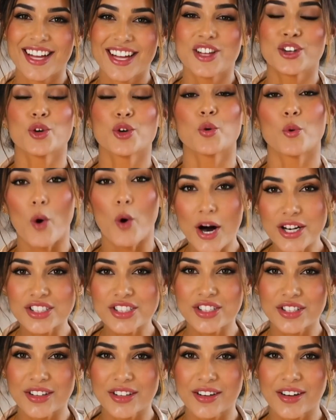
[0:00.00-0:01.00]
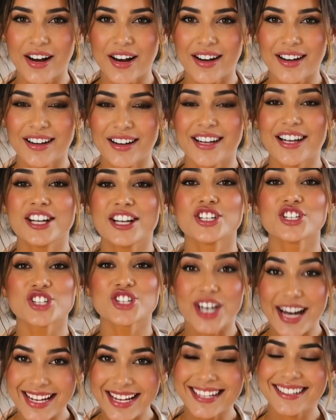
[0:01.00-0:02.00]
You're watching the clock,
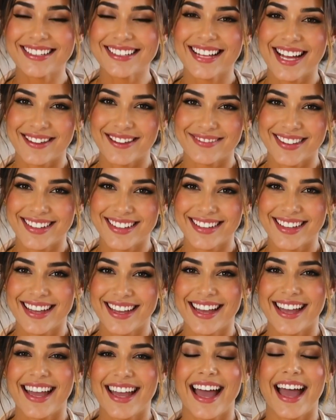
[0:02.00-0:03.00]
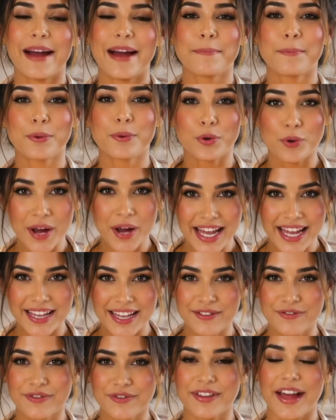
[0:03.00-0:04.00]
checking the oven, and praying
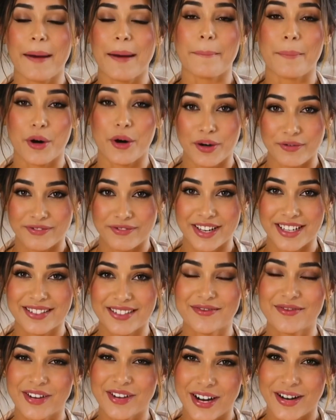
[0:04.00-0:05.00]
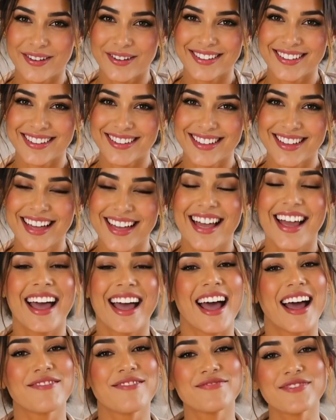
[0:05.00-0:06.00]
for that perfect flow.
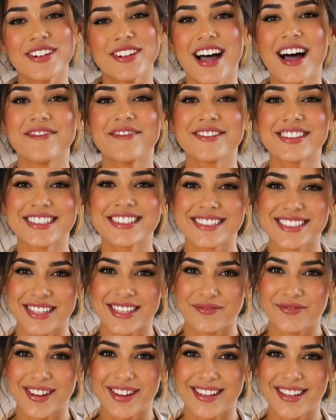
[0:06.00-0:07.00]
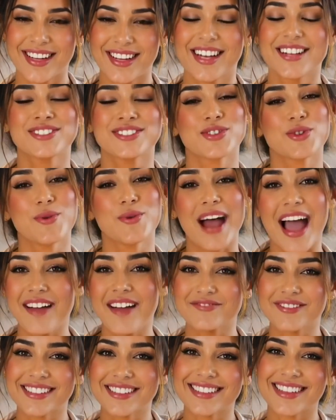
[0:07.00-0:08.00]
Every oven is different, so you have
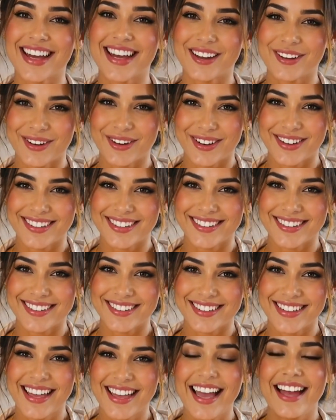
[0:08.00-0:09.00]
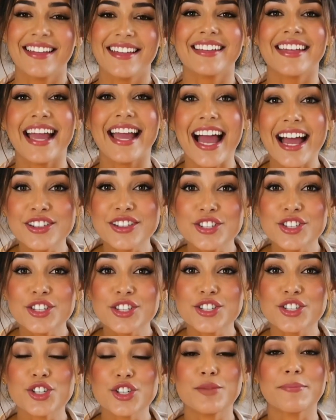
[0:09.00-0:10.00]
to stay alert. The edges
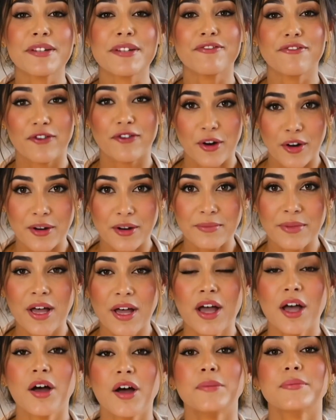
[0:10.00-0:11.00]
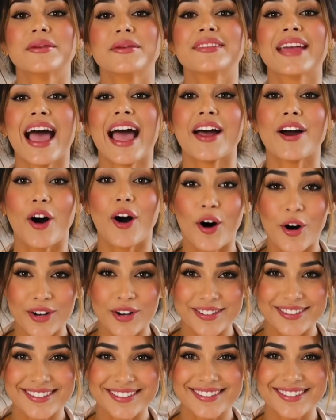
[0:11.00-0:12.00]
should be firm, but that
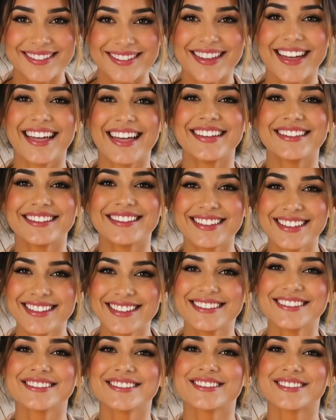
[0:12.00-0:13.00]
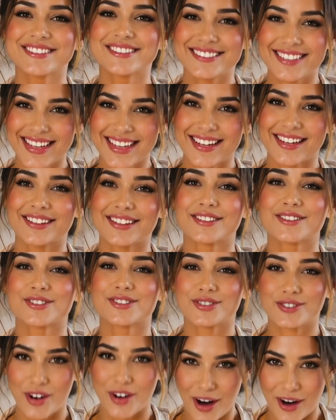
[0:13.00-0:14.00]
heart, it needs to stay
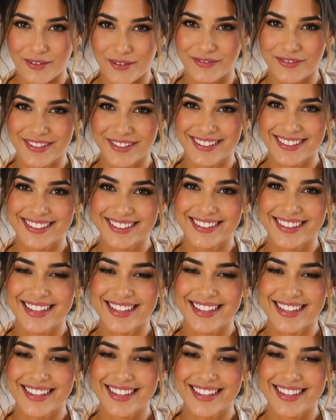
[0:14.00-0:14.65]
soft.